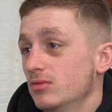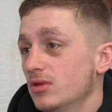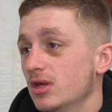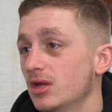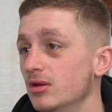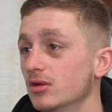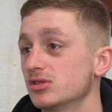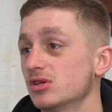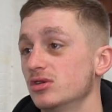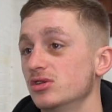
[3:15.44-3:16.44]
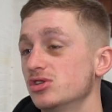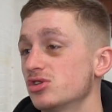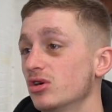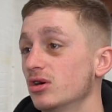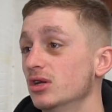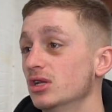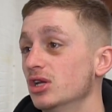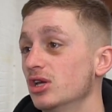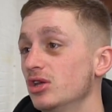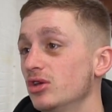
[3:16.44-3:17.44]
then so you got
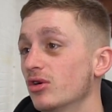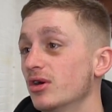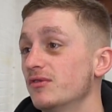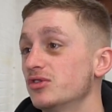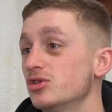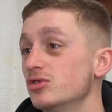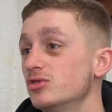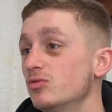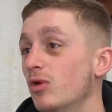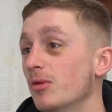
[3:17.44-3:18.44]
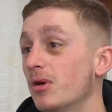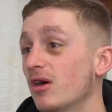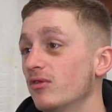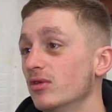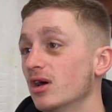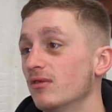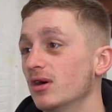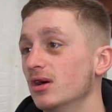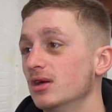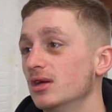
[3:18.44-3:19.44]
to either choose one path or the
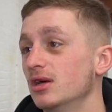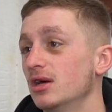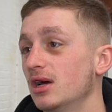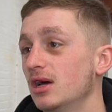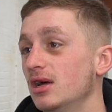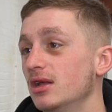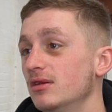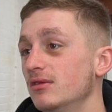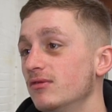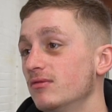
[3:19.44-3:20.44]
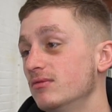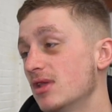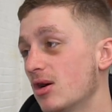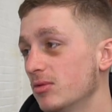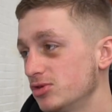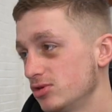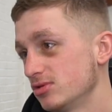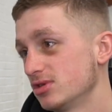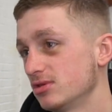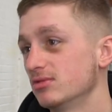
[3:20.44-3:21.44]
other. And now I'm
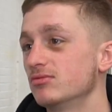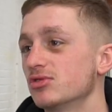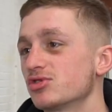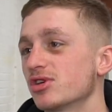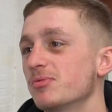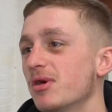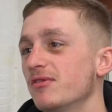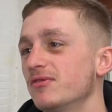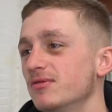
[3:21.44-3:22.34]
choosing the straight path.